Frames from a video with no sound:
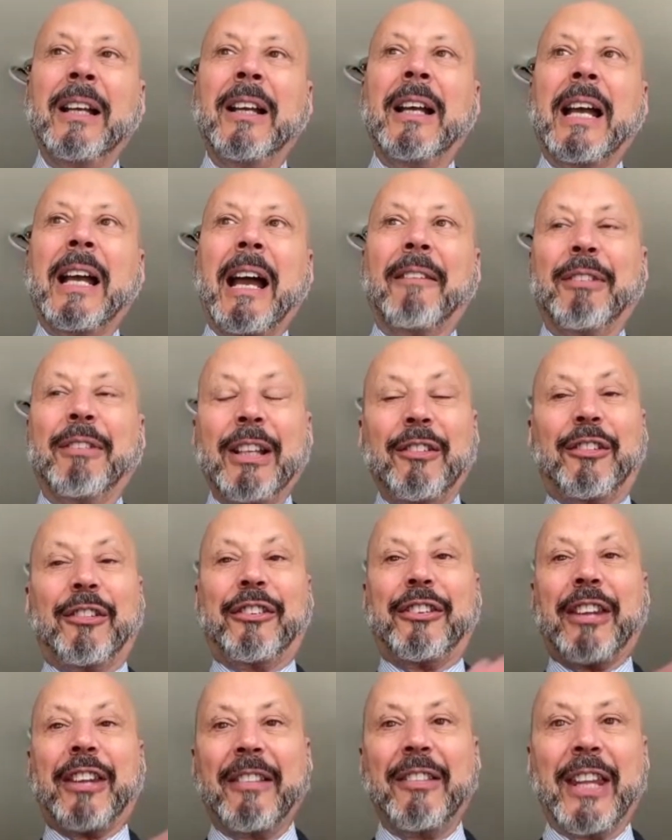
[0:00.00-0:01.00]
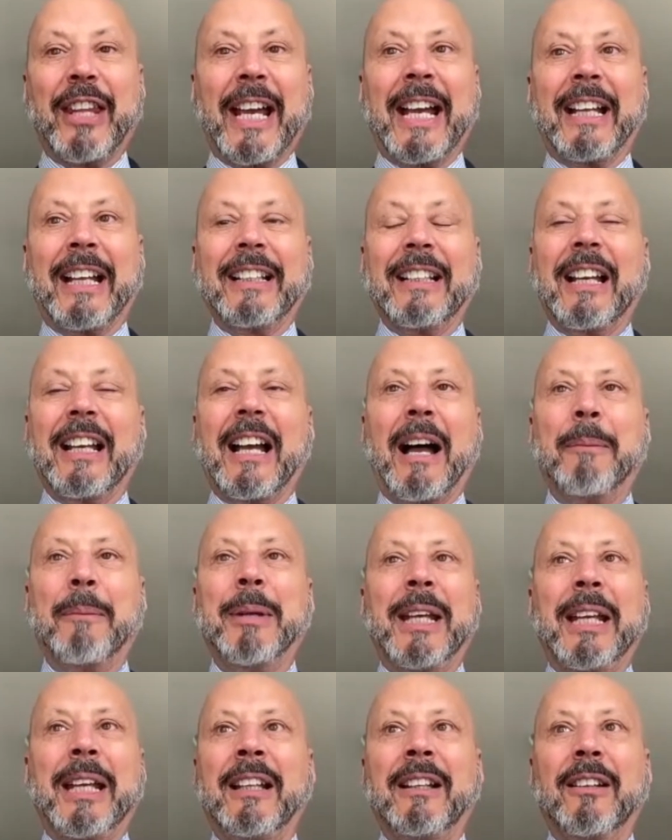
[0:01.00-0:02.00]
Having said that, I
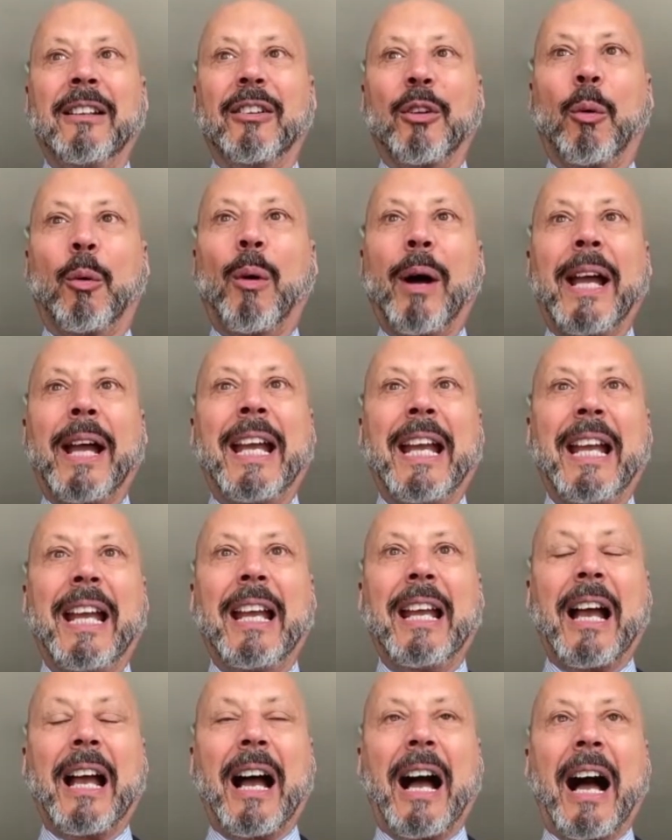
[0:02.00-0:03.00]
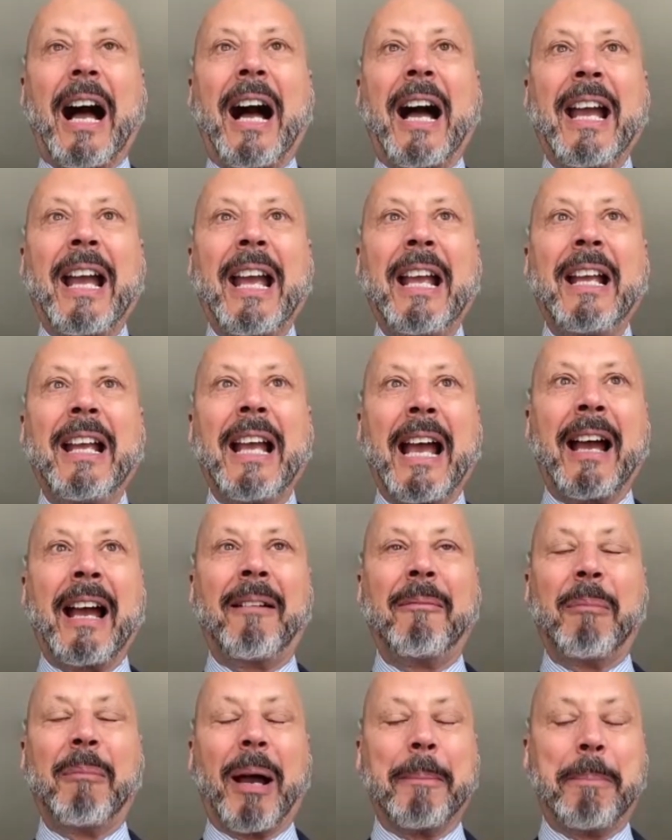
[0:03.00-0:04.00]
mean, the way I
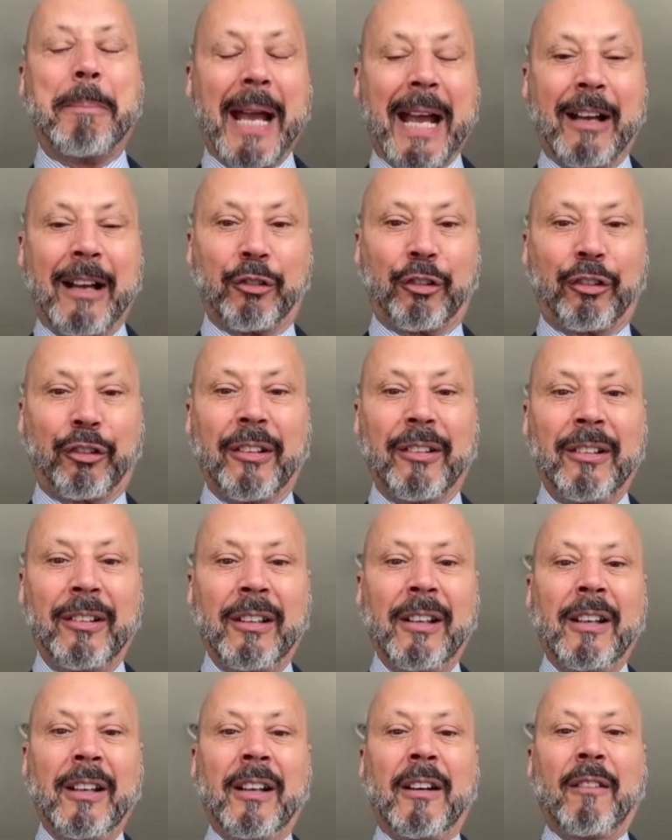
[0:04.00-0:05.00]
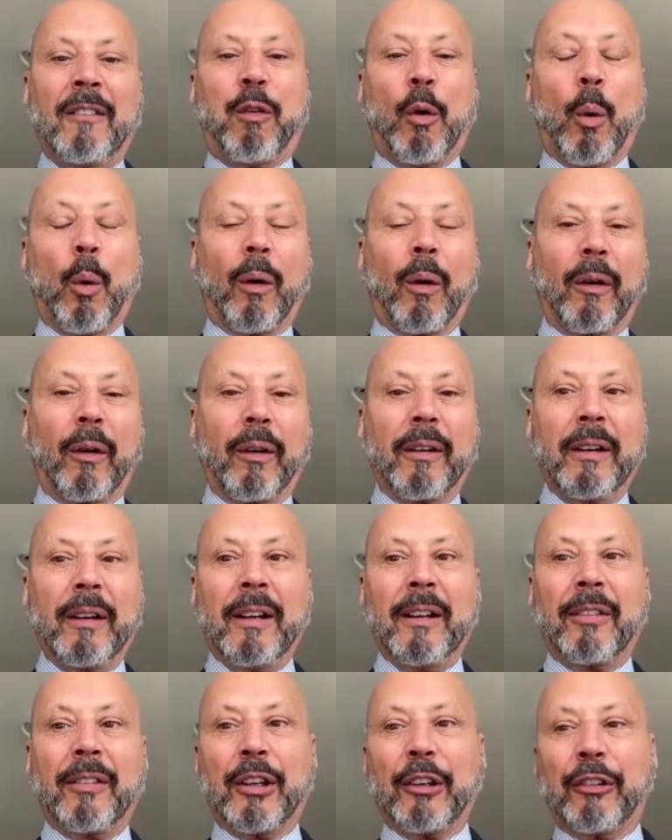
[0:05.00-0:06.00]
have my passion for
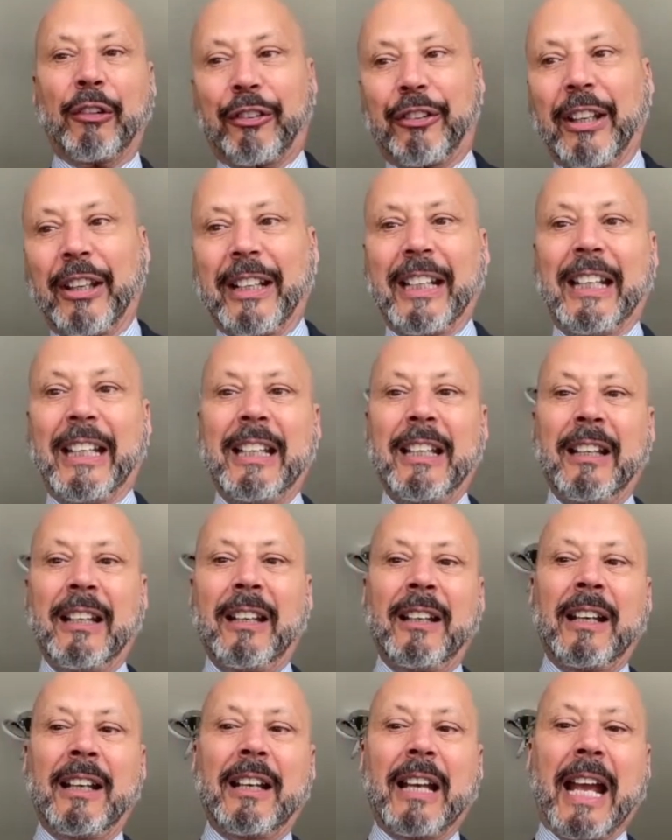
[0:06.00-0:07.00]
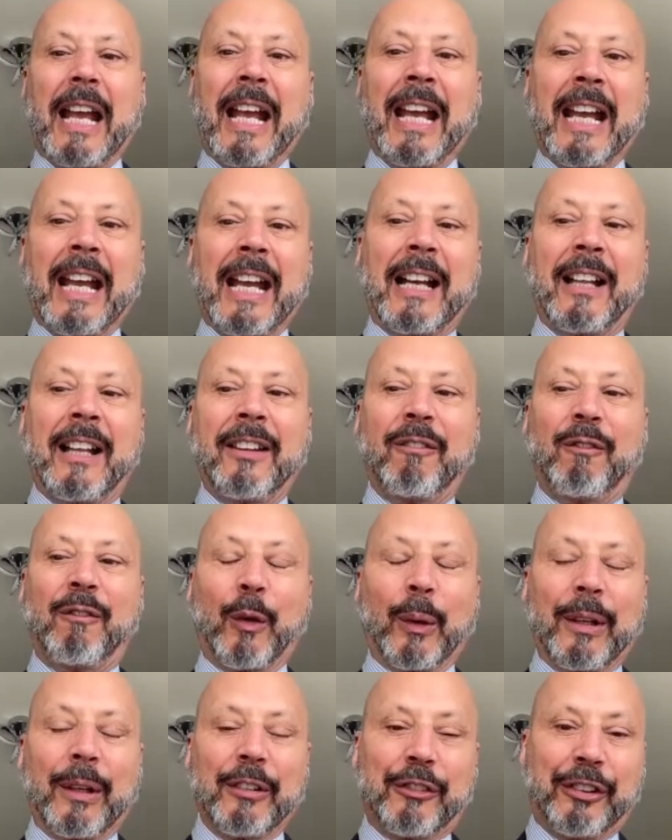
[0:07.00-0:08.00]
the city and for
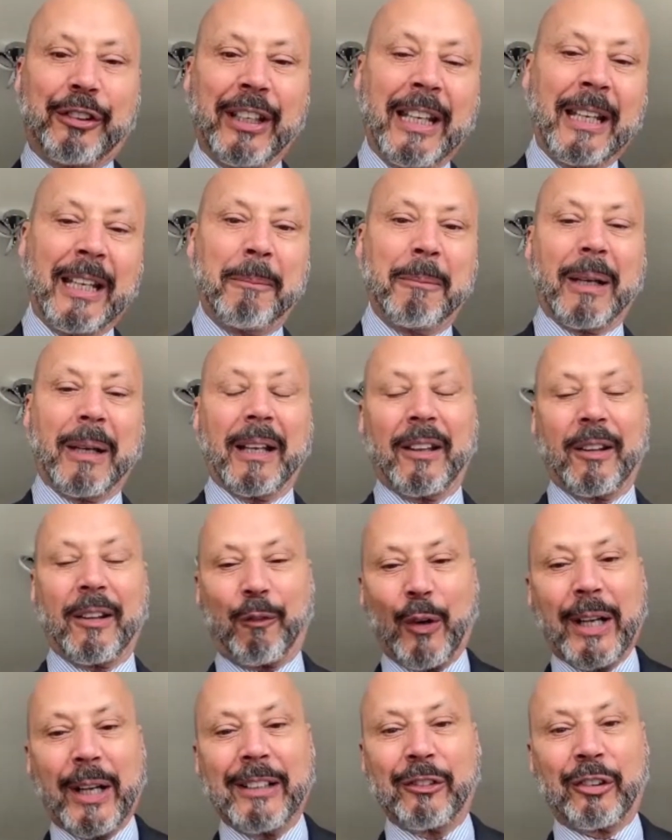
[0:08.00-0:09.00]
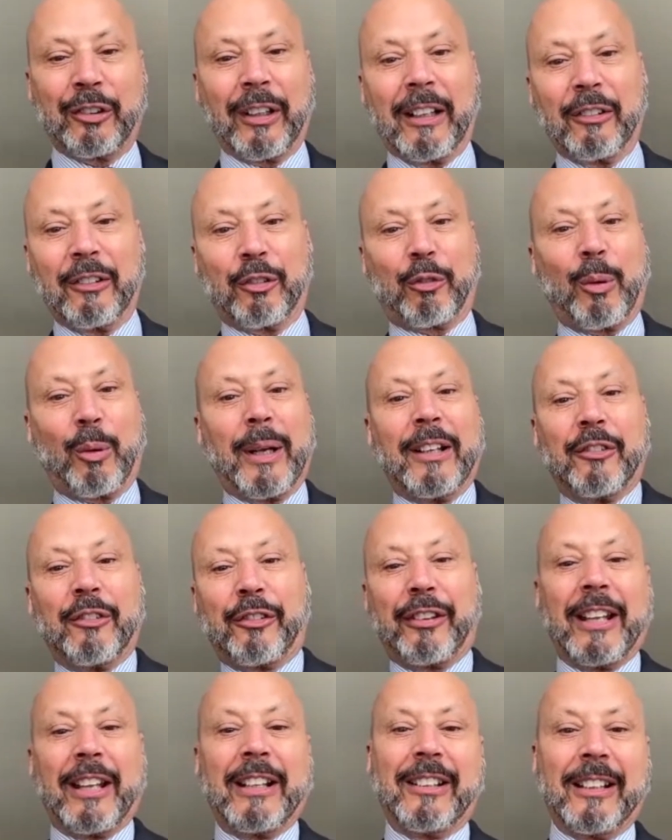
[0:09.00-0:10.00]
the team and the franchise
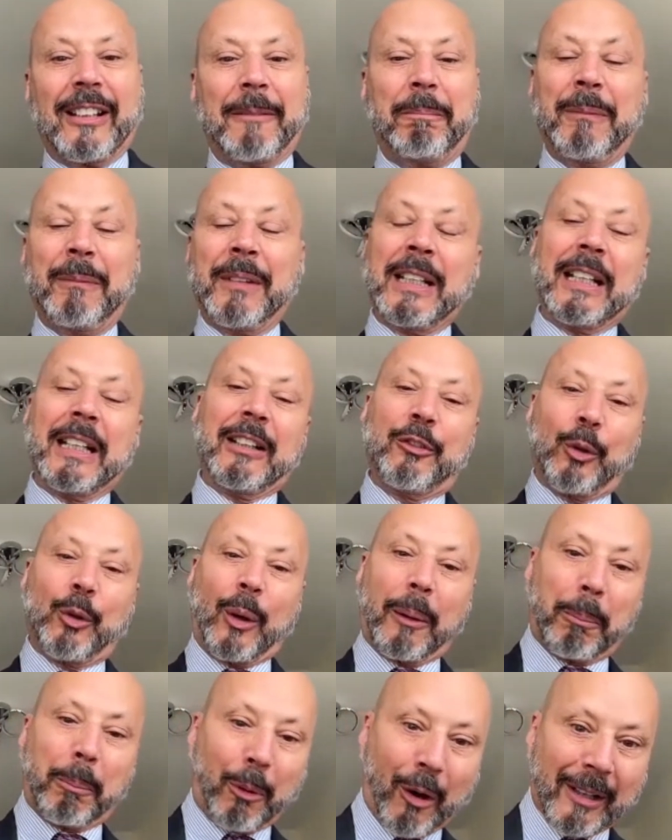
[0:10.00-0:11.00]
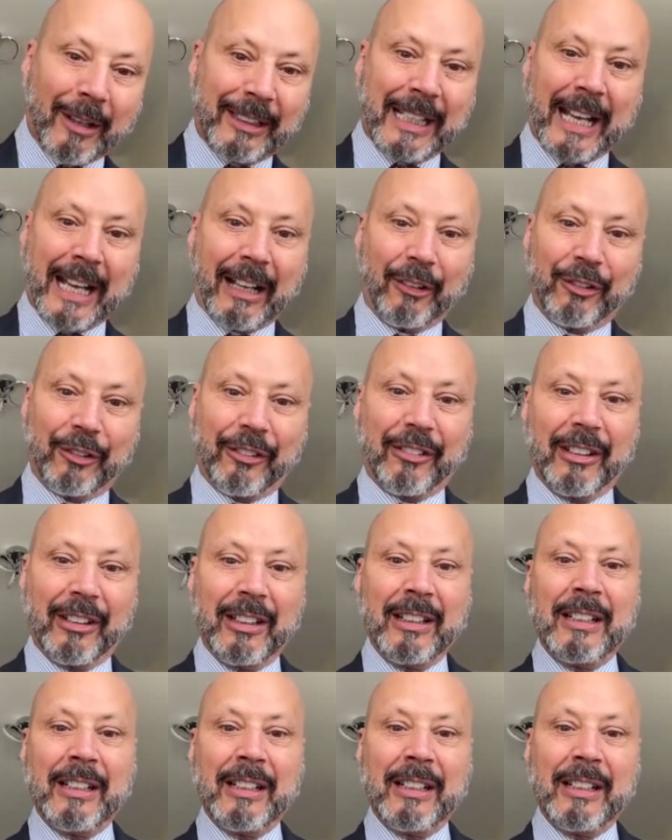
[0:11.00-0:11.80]
transcended into our broadcast.